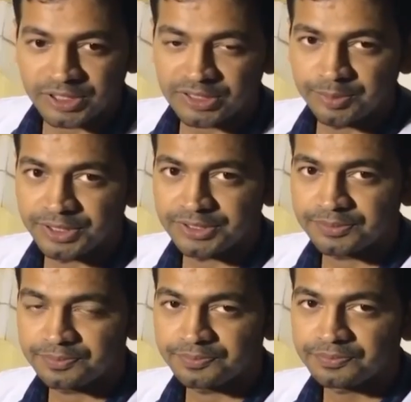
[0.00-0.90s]
this image.
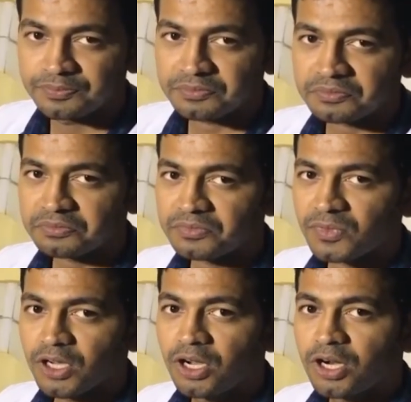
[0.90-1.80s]

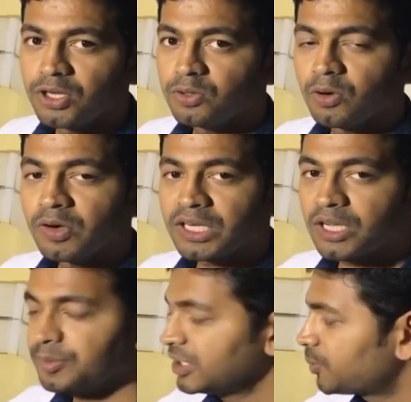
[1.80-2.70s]
To
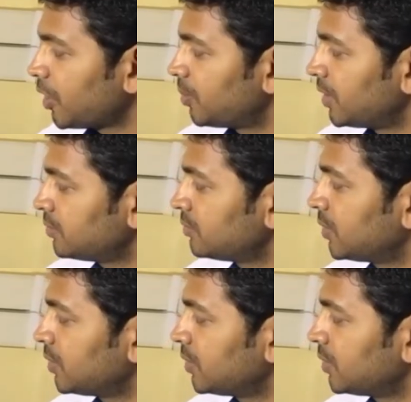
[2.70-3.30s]
overcome this problem,